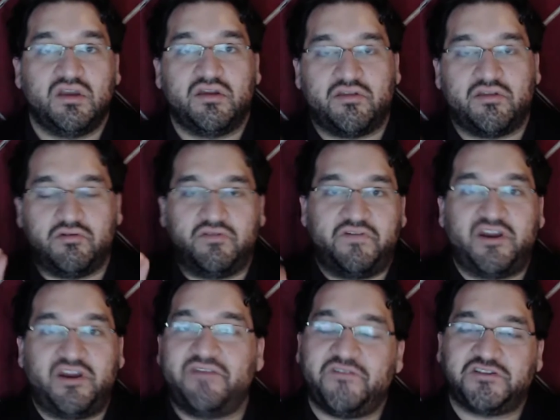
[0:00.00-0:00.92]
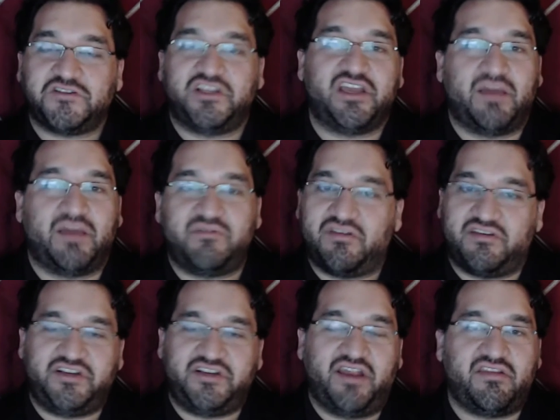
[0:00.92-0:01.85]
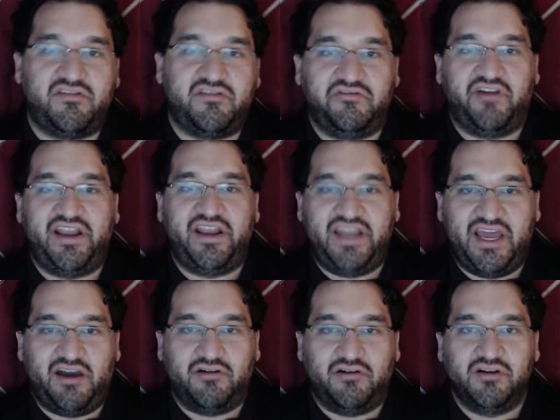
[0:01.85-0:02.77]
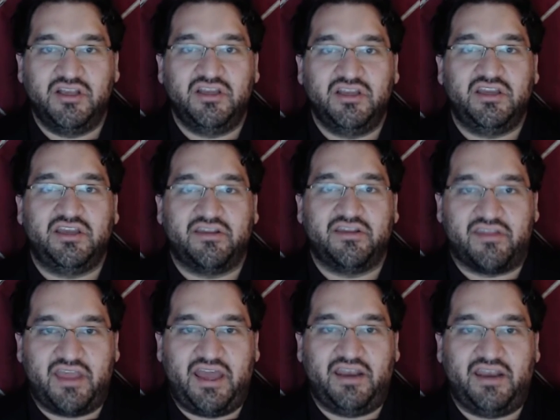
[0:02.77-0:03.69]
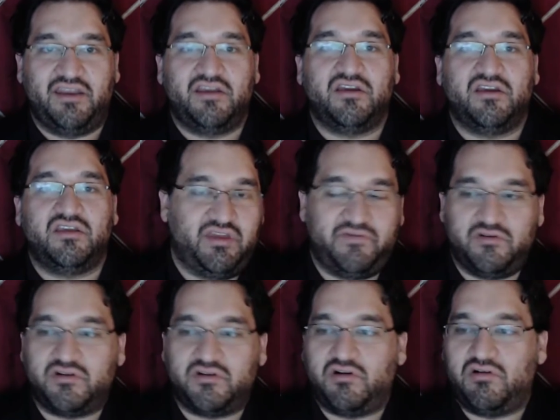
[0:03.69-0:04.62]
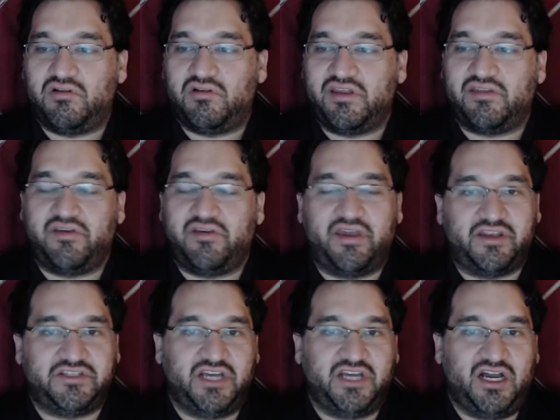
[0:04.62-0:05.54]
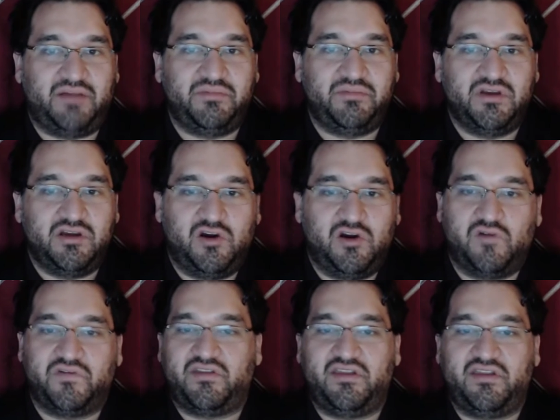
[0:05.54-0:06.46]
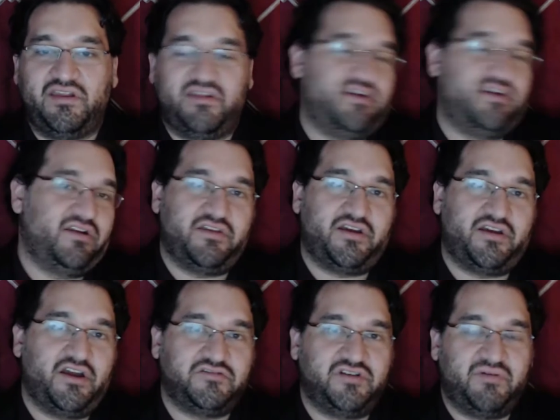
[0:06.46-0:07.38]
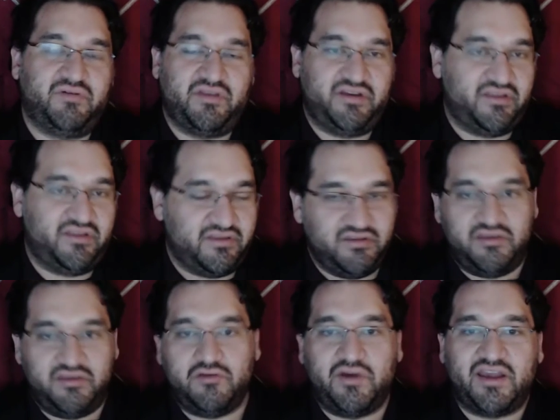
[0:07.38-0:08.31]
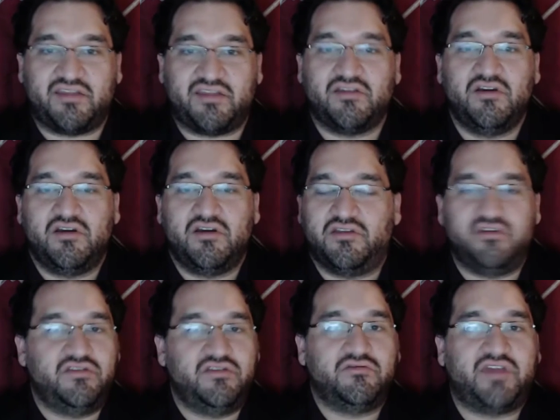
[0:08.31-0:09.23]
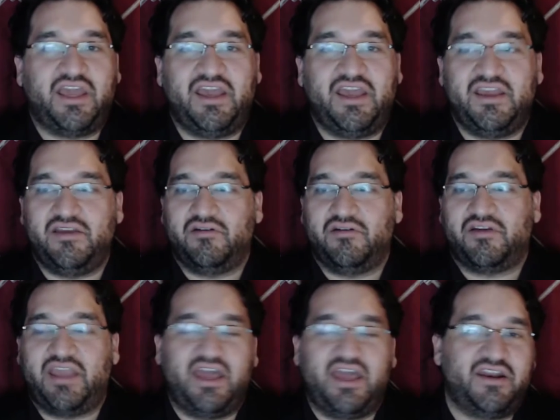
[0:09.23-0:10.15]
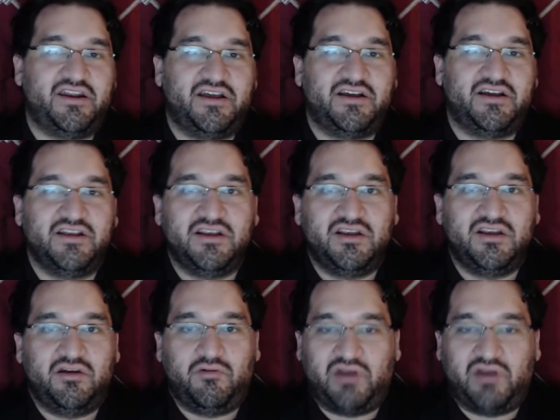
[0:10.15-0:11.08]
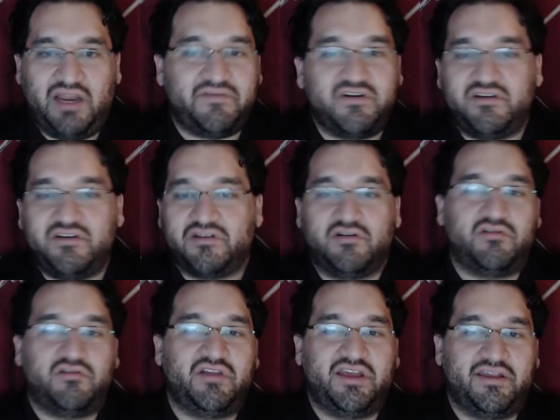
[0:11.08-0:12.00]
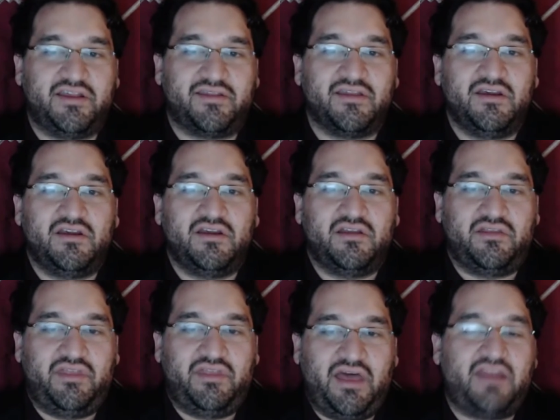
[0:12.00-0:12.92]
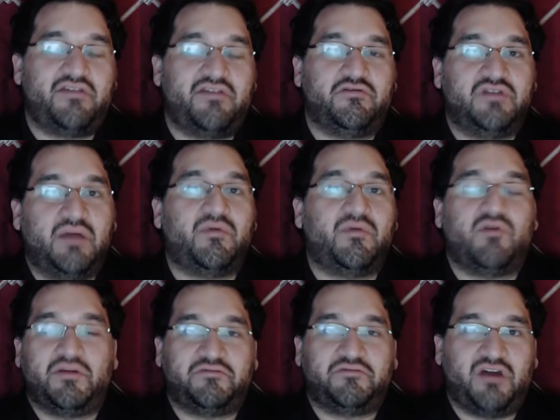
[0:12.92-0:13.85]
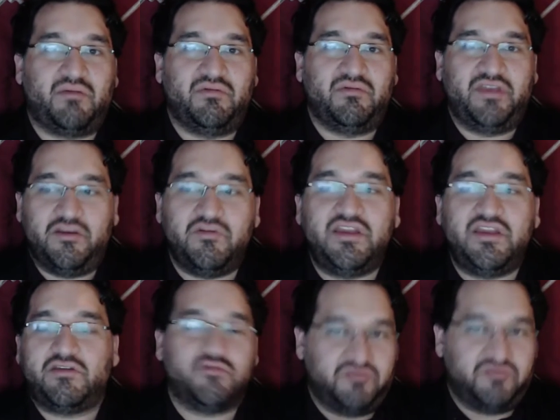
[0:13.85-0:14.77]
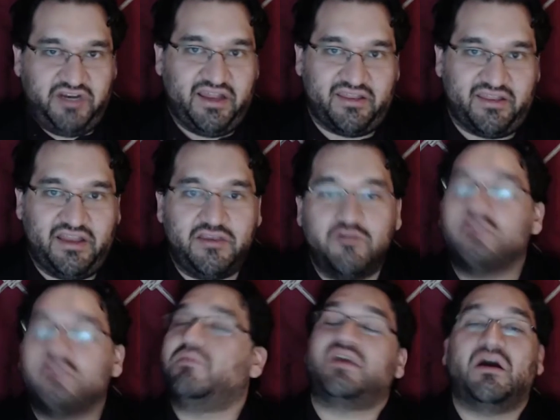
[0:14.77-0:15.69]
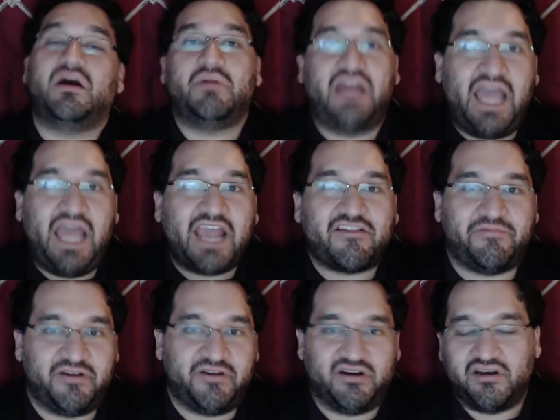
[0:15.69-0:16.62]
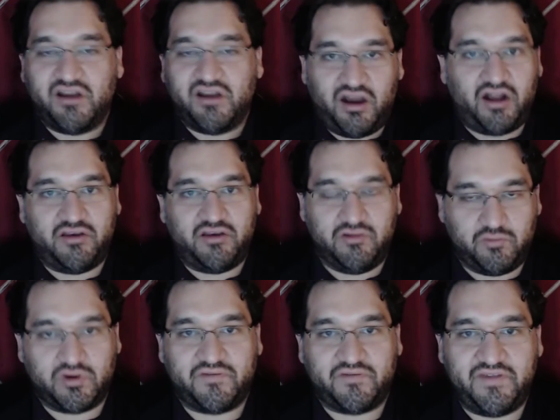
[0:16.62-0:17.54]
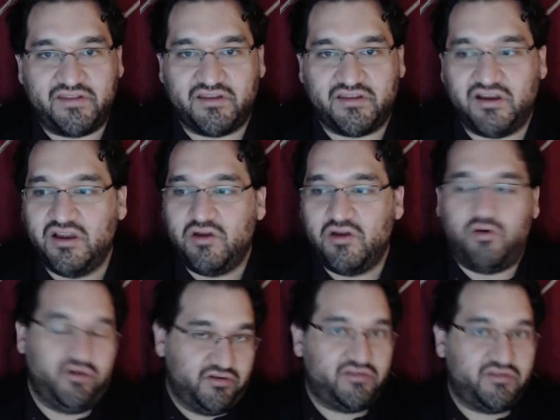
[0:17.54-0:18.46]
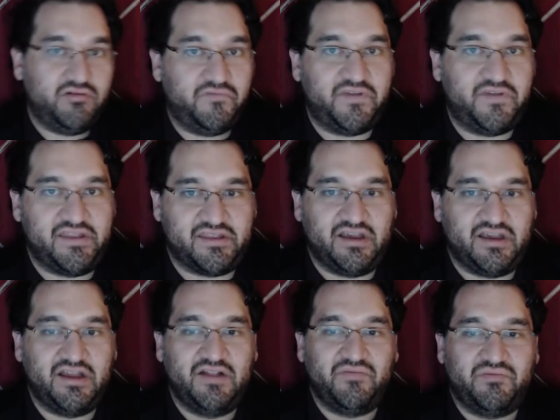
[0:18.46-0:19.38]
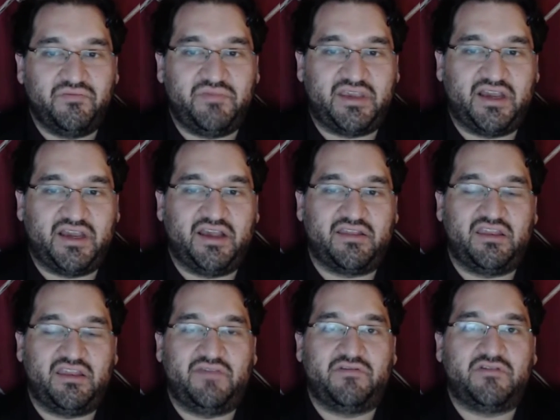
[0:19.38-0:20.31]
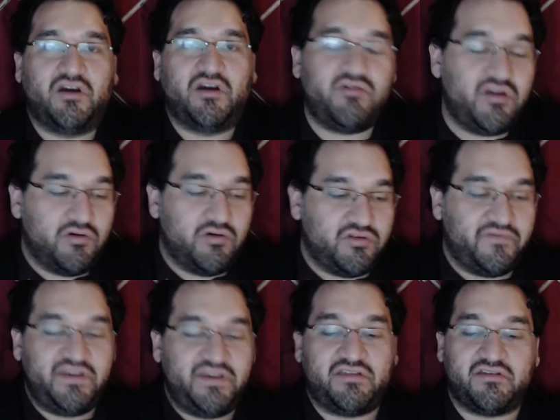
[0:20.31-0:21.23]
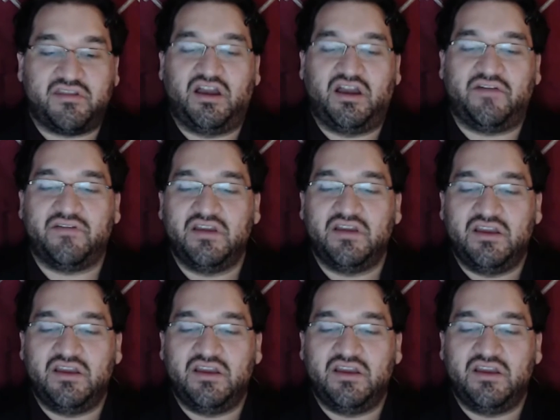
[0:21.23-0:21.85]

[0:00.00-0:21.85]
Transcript: So the very first thing I'm going to suggest to you right now is that if your goal is to get a job overseas in another country, whether it's in the US, the UK, Canada, wherever your goal is, that is your number one problem that you need to address. And you need to become an expert on your work visa or your student visa, because if you don't know the visa stuff,